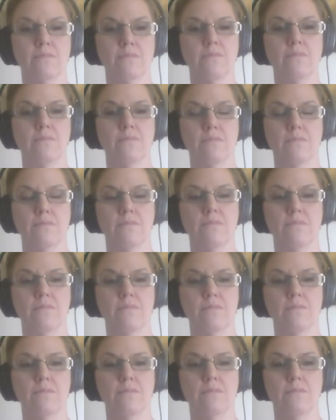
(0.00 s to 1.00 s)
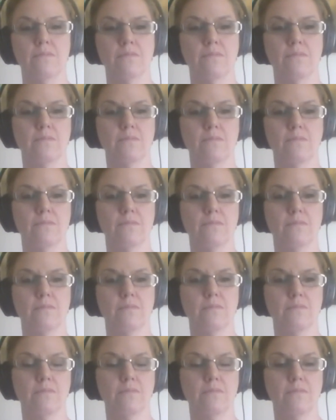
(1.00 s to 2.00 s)

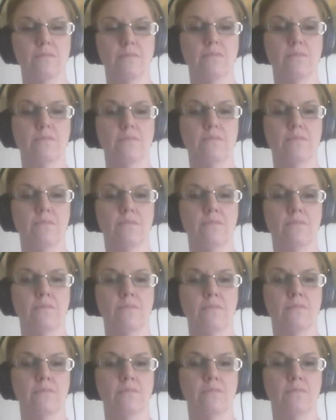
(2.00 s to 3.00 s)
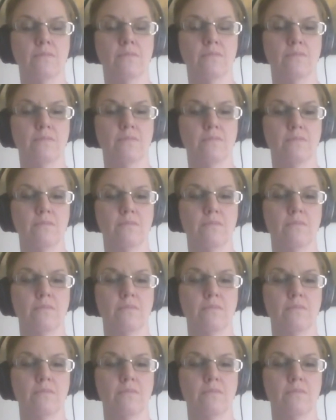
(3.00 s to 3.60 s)
This person isn't speaking.